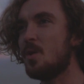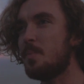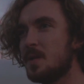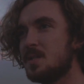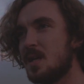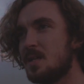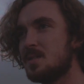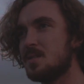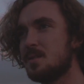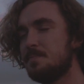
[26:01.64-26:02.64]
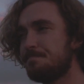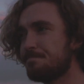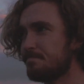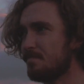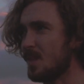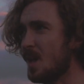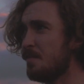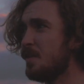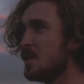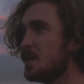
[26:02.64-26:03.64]
up in a sense. I
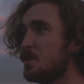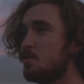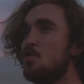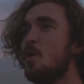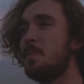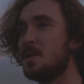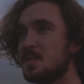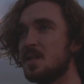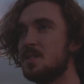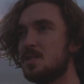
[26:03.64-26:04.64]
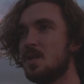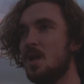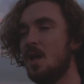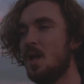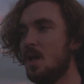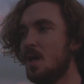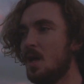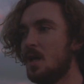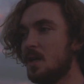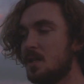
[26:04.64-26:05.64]
felt like I grew up in a sense,
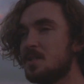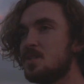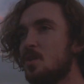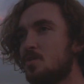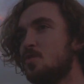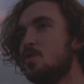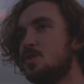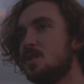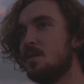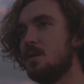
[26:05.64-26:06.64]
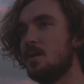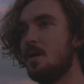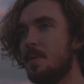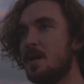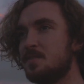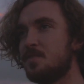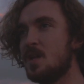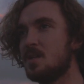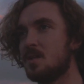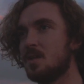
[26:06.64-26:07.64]
and this is all through losing a best
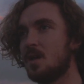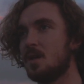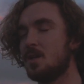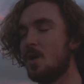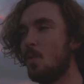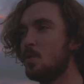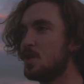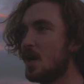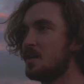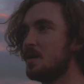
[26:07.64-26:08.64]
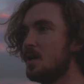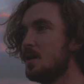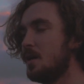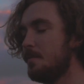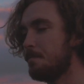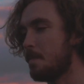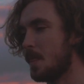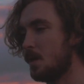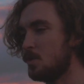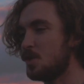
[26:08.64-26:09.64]
friend. You know, I wish I had
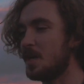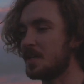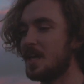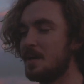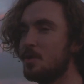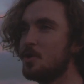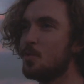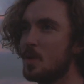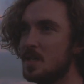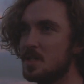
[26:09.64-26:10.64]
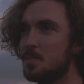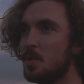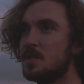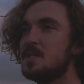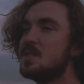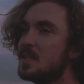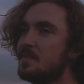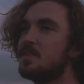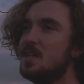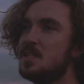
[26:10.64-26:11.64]
it came in other ways, but this is a
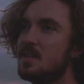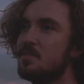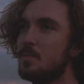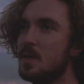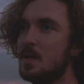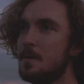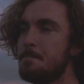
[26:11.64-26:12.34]
gift that he's given me,